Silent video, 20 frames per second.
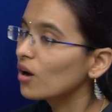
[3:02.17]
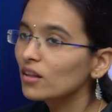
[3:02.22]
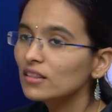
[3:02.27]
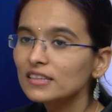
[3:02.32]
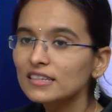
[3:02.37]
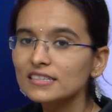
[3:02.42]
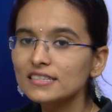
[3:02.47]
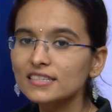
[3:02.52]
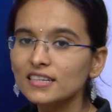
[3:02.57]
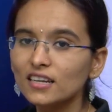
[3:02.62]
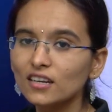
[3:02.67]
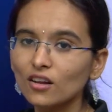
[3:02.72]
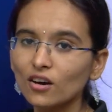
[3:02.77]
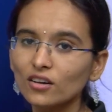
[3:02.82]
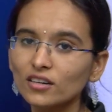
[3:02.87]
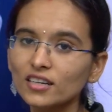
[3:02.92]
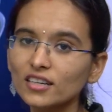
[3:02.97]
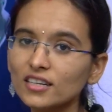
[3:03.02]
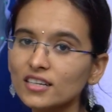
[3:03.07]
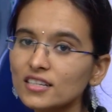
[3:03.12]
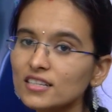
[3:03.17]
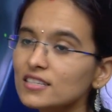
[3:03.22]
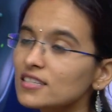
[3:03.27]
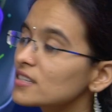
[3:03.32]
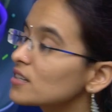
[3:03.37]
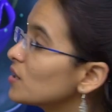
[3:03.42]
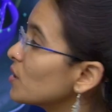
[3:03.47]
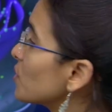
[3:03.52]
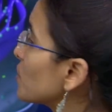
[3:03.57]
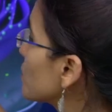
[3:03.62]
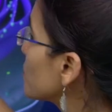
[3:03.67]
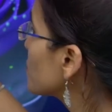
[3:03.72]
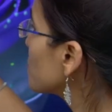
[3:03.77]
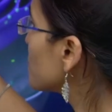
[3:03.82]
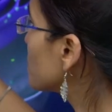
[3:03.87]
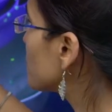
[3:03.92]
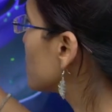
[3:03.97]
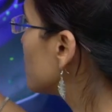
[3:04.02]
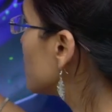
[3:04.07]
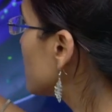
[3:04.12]
these cell organelles
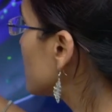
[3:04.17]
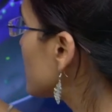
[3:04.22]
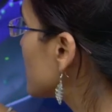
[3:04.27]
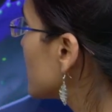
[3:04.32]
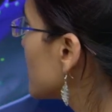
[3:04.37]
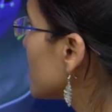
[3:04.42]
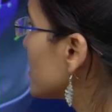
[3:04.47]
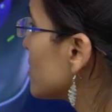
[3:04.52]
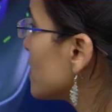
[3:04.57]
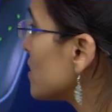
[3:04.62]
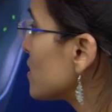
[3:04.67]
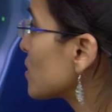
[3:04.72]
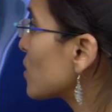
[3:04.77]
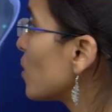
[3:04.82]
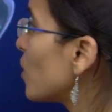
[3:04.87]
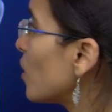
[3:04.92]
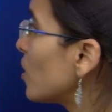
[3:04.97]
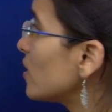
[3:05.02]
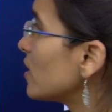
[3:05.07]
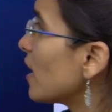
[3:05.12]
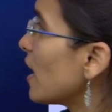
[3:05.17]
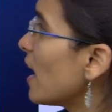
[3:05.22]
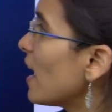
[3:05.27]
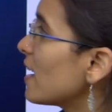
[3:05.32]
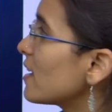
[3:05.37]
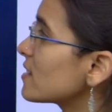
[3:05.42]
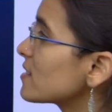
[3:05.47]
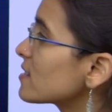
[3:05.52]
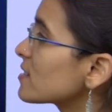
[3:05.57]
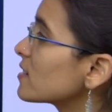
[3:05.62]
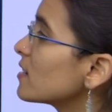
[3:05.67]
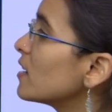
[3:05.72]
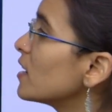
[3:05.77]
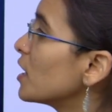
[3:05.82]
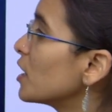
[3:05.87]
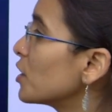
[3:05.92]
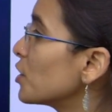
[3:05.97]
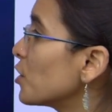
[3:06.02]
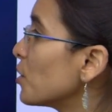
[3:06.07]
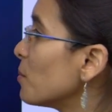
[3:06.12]
together called as
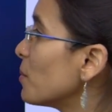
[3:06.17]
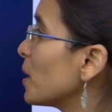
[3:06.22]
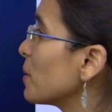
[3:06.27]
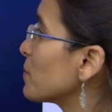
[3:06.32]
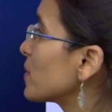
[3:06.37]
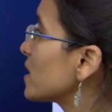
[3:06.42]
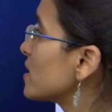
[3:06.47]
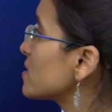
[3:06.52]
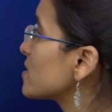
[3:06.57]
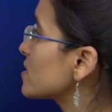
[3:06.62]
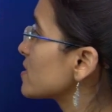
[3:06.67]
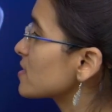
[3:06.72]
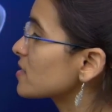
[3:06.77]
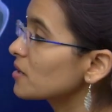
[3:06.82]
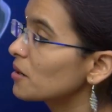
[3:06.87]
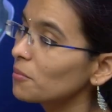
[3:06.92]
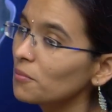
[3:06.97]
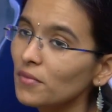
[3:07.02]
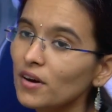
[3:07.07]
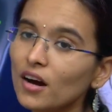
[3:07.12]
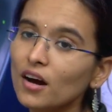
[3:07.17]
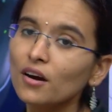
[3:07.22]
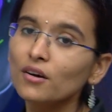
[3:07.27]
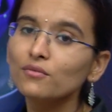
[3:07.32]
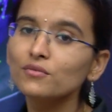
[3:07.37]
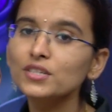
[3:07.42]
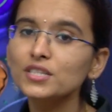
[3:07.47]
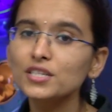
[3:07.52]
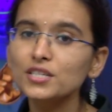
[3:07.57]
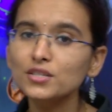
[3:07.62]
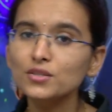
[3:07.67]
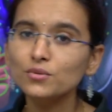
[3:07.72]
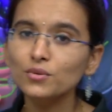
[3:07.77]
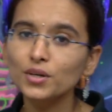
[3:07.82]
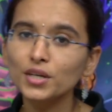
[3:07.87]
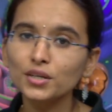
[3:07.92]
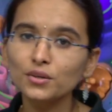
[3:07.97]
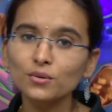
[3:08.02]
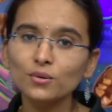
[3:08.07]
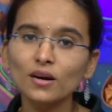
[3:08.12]
endomembrane system, which is
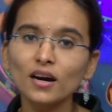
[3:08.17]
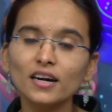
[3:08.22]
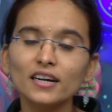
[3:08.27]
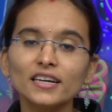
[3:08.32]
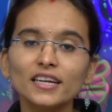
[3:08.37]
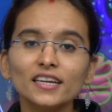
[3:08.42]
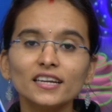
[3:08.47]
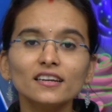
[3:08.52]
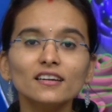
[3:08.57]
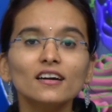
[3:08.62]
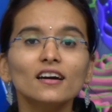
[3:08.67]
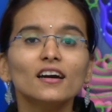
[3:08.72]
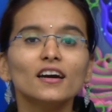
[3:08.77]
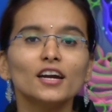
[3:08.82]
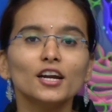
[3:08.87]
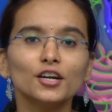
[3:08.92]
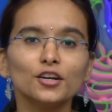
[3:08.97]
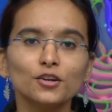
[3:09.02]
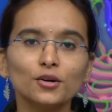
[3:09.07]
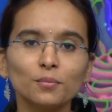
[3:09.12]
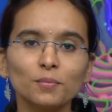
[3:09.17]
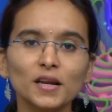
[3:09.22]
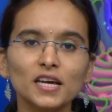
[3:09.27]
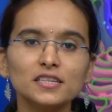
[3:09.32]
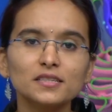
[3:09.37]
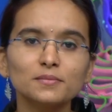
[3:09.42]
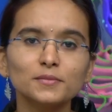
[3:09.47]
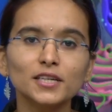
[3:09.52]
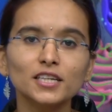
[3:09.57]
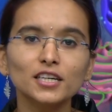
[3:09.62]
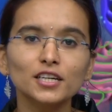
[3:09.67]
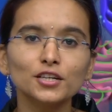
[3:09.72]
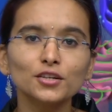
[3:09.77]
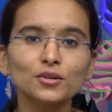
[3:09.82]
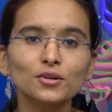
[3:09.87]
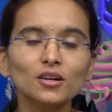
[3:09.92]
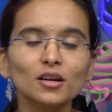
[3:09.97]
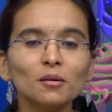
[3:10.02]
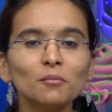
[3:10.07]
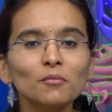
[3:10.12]
going to contain endoplasmic
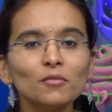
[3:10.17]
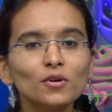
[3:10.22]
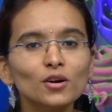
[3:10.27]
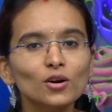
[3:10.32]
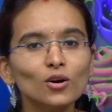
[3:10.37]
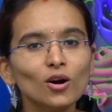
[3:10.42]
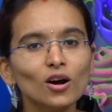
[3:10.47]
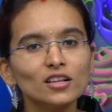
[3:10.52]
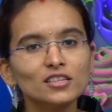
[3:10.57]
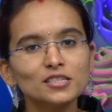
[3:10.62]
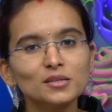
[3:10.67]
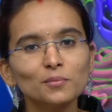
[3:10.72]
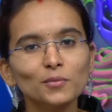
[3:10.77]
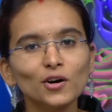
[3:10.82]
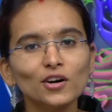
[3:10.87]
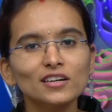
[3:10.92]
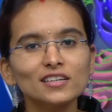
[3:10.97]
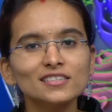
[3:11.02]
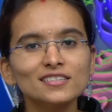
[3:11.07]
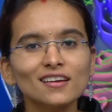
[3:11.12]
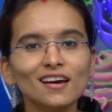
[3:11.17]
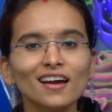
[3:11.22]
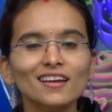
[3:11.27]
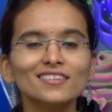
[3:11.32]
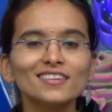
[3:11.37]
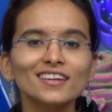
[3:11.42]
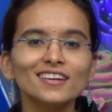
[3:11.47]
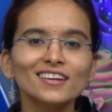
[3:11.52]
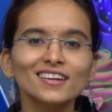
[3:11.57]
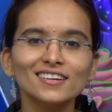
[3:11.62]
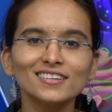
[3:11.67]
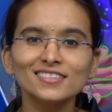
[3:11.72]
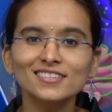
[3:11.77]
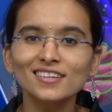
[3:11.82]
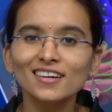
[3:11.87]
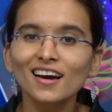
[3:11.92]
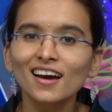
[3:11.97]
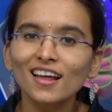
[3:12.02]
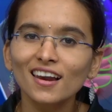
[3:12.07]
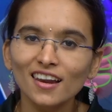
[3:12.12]
reticulum, Golgi bodies and the next
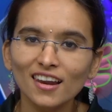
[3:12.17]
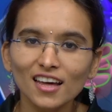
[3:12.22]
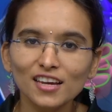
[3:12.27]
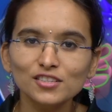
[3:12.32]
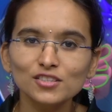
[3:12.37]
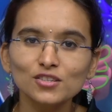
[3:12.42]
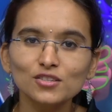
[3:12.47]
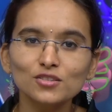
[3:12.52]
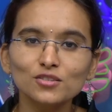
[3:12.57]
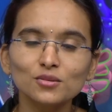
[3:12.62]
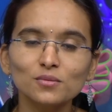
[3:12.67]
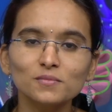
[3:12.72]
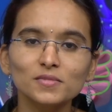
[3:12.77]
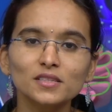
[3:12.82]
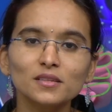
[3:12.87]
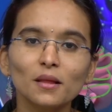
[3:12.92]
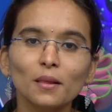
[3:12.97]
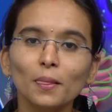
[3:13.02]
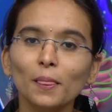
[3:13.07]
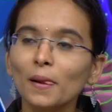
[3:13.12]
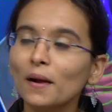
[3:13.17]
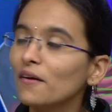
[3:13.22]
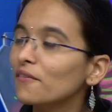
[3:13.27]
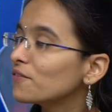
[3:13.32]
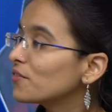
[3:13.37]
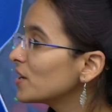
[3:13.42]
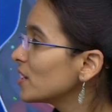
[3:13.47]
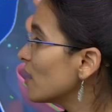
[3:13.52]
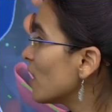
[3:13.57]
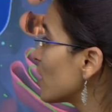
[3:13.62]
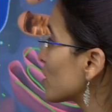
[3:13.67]
lysosomes. We are